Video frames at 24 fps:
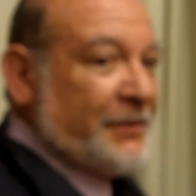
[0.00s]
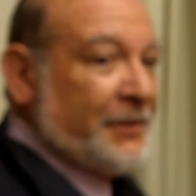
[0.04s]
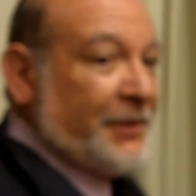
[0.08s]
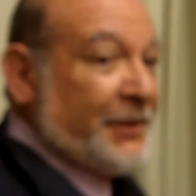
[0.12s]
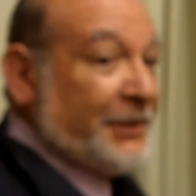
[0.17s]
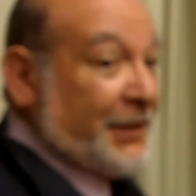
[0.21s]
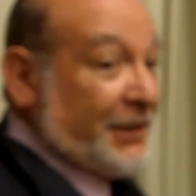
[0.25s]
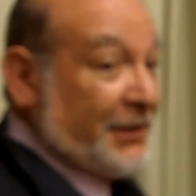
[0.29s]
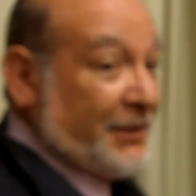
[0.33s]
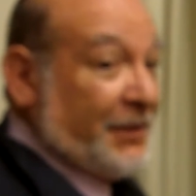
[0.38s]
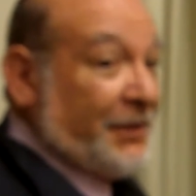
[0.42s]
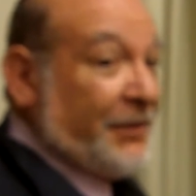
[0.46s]

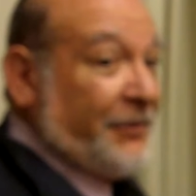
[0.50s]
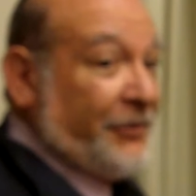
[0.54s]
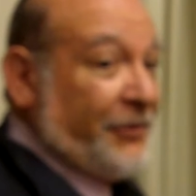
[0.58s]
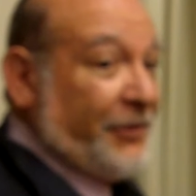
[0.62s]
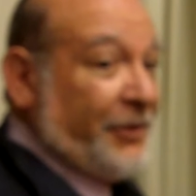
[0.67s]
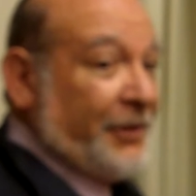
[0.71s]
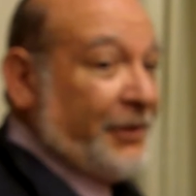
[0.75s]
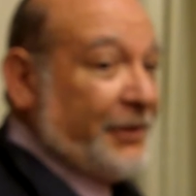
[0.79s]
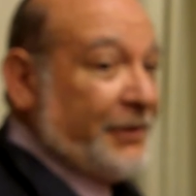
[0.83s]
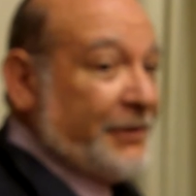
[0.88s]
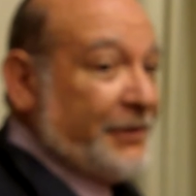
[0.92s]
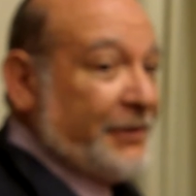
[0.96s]
Because it's going to
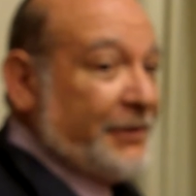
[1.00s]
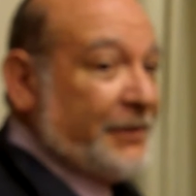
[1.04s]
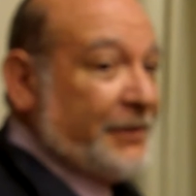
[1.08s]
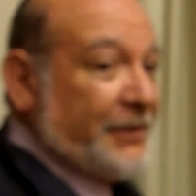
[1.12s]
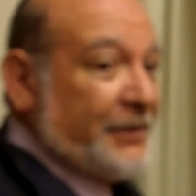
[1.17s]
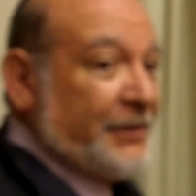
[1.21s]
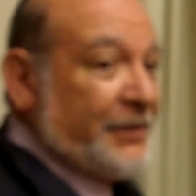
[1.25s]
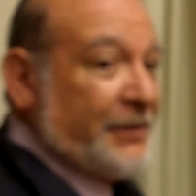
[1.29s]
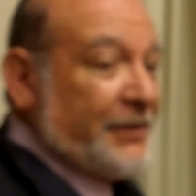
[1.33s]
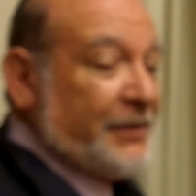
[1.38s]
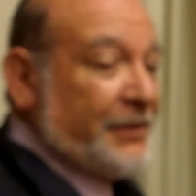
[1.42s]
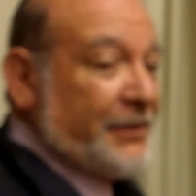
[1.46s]
fall.
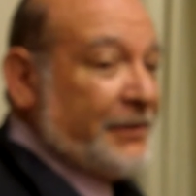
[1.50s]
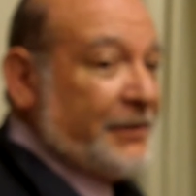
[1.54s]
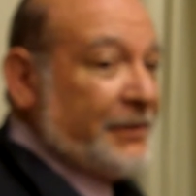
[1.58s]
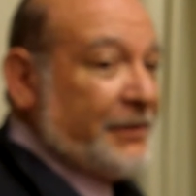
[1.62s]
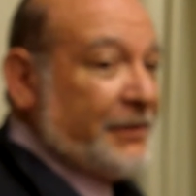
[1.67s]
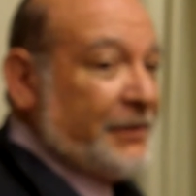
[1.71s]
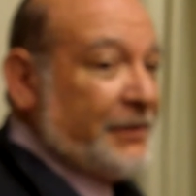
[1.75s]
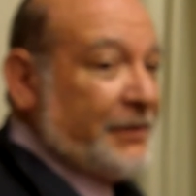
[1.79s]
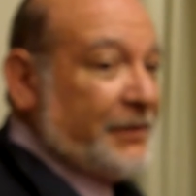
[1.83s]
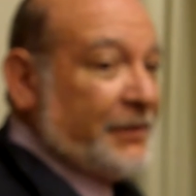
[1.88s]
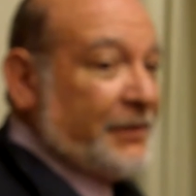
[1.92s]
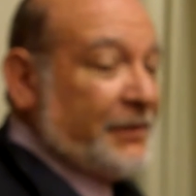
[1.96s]

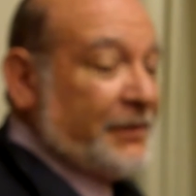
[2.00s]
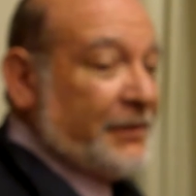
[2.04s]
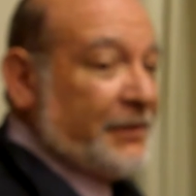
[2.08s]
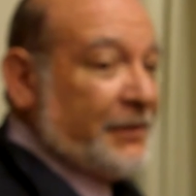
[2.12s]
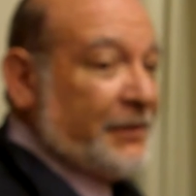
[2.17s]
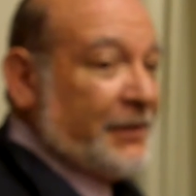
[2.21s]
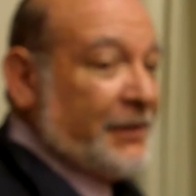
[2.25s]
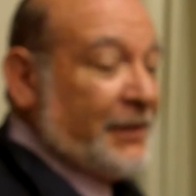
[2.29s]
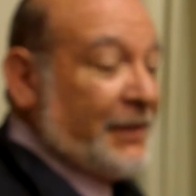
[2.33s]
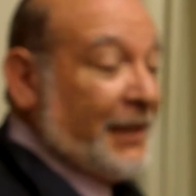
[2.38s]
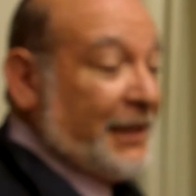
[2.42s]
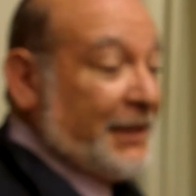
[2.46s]

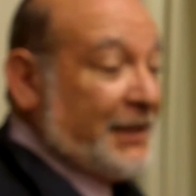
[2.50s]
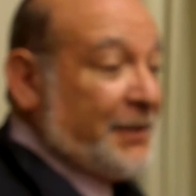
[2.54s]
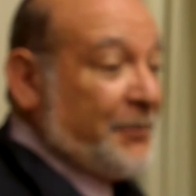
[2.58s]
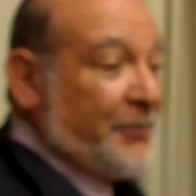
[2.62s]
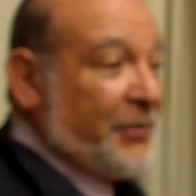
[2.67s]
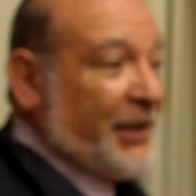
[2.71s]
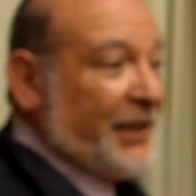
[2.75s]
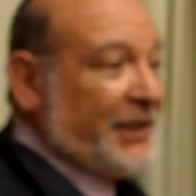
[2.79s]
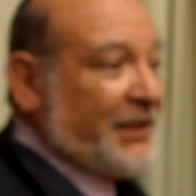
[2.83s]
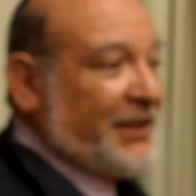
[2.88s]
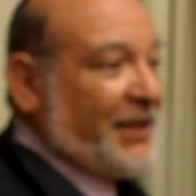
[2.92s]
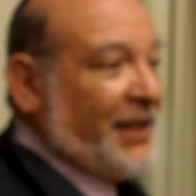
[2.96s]
Unless it
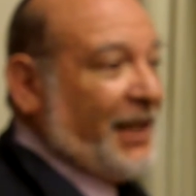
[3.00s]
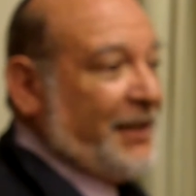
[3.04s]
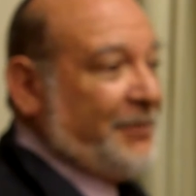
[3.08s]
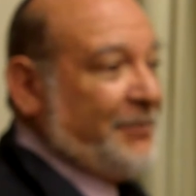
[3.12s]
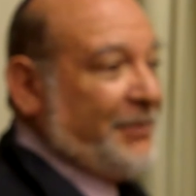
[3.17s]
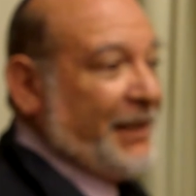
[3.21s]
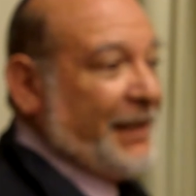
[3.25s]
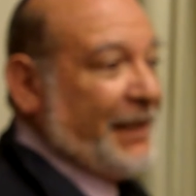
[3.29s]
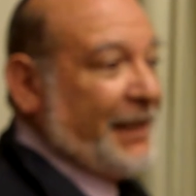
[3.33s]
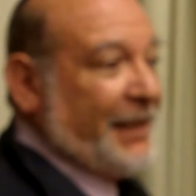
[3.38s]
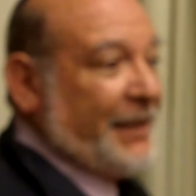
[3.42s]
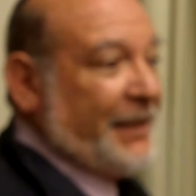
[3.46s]
brings
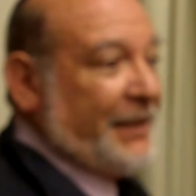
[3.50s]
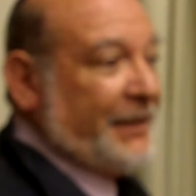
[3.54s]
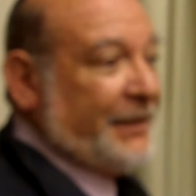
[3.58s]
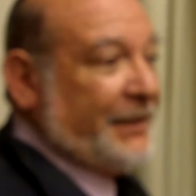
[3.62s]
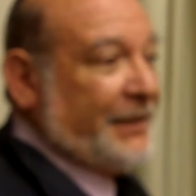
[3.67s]
God back.